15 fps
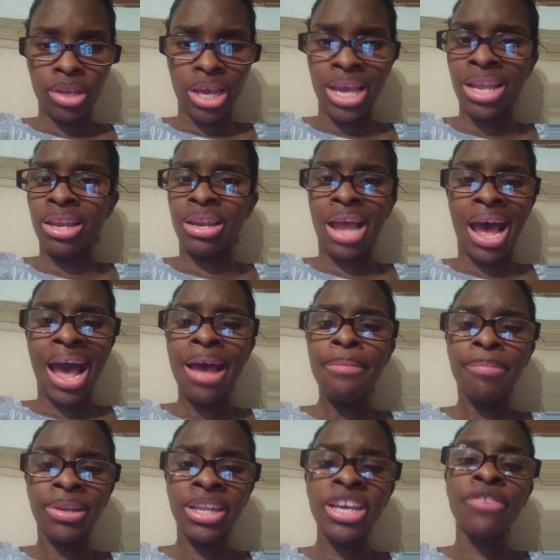And I
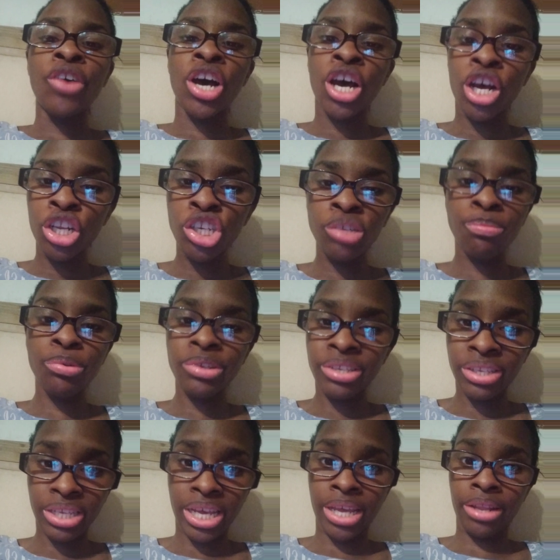believe
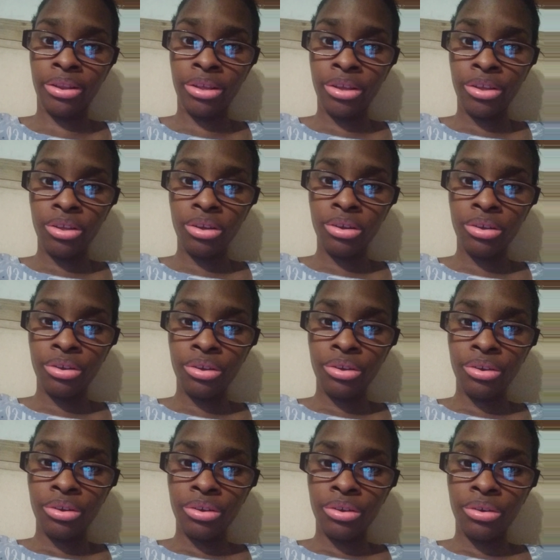100%
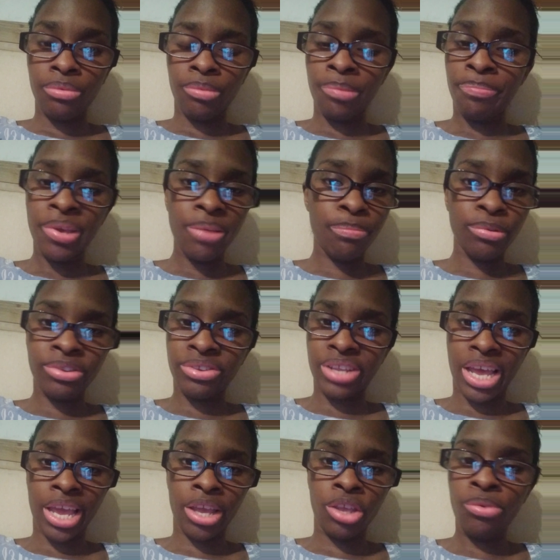when people
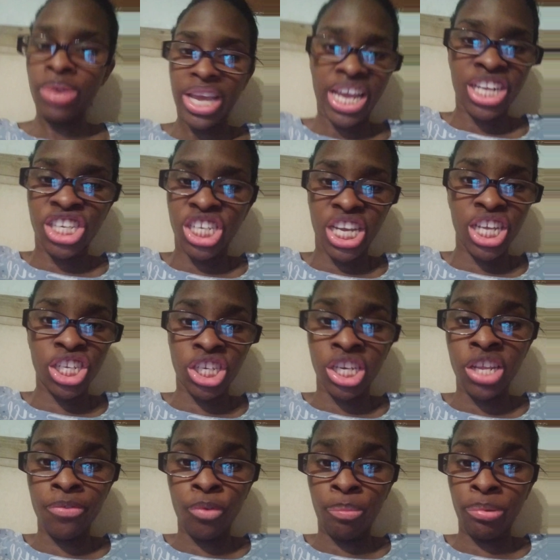say you can't change an
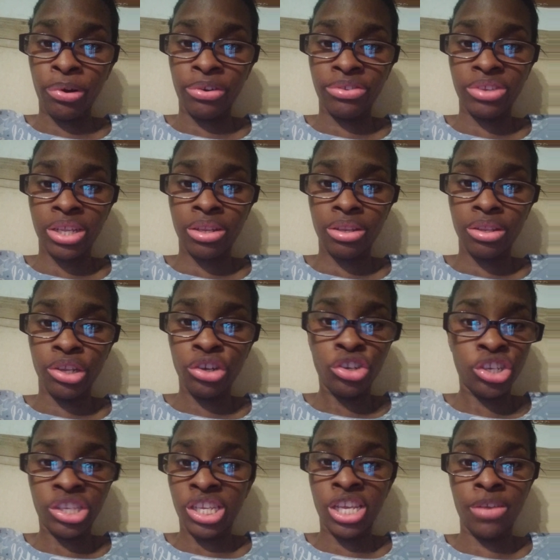evil person, they're
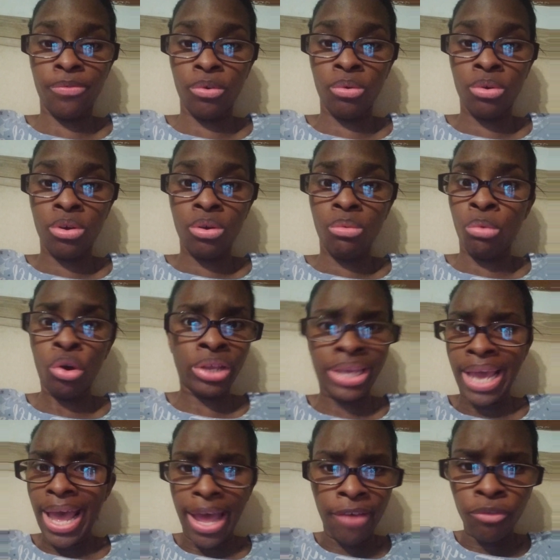just evil. Well,
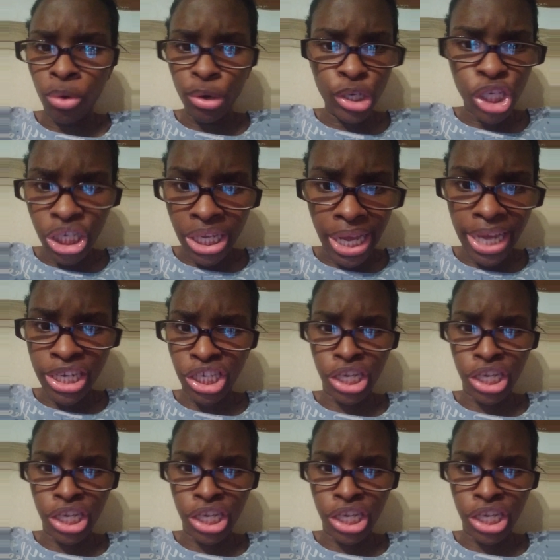yeah, of course you can't